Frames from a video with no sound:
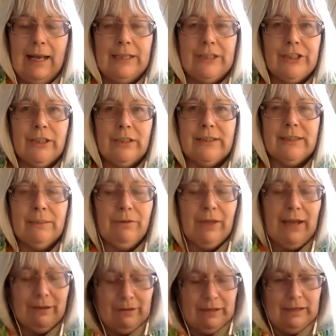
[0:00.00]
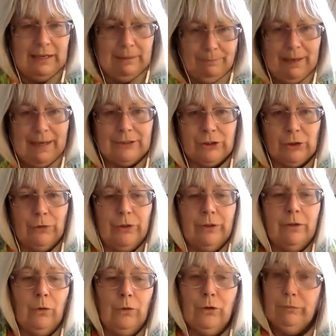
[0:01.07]
and some of that impact
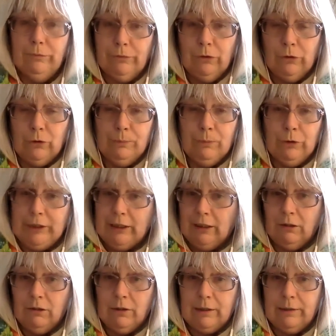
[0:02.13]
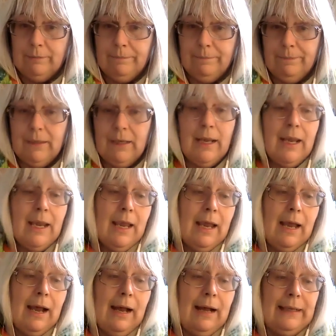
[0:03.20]
on your body clock.
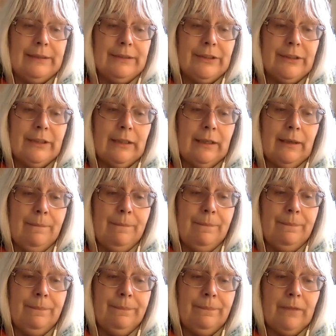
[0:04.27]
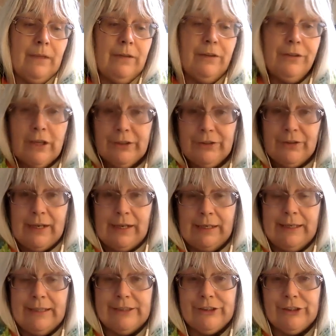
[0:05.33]
And the third
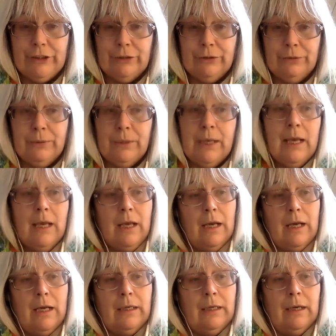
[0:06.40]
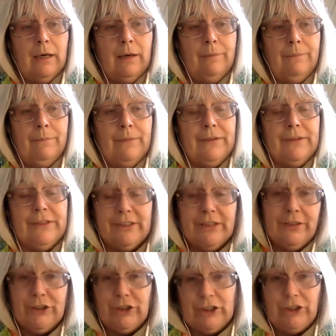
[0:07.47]
thing is to, there's
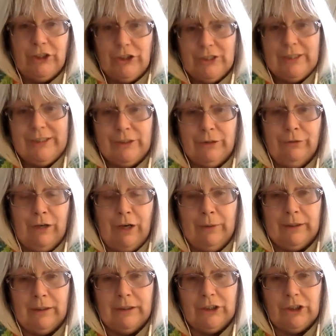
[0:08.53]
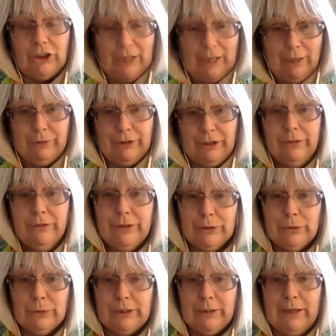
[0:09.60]
another Jin Shinjitsu flow I'd like to share with you
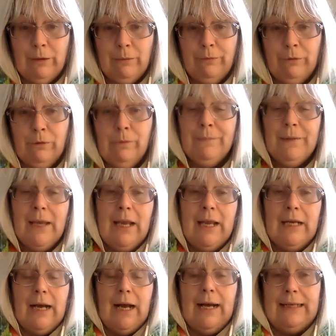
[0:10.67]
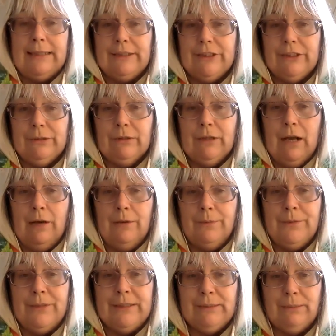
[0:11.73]
that's also helpful. And
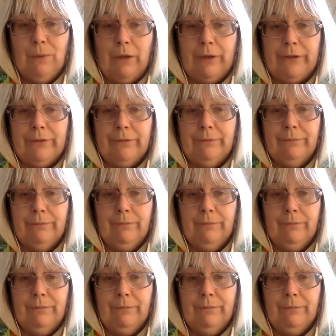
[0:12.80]
this one